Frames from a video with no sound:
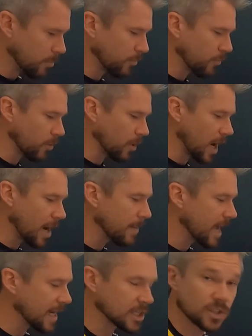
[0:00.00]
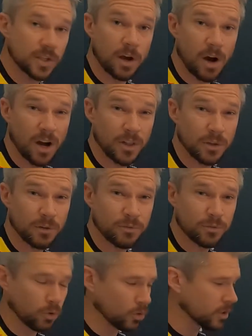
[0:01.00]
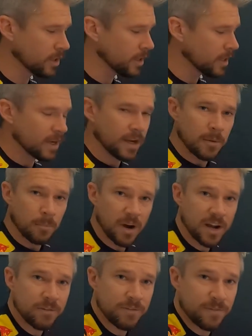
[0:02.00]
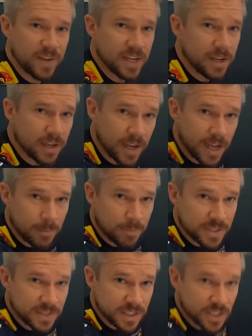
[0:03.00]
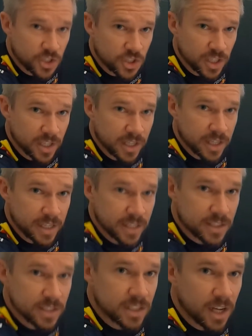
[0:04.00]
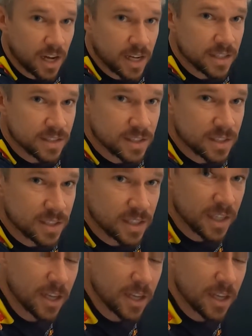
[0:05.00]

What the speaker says: before I'm actually on the floor. My feet and position is not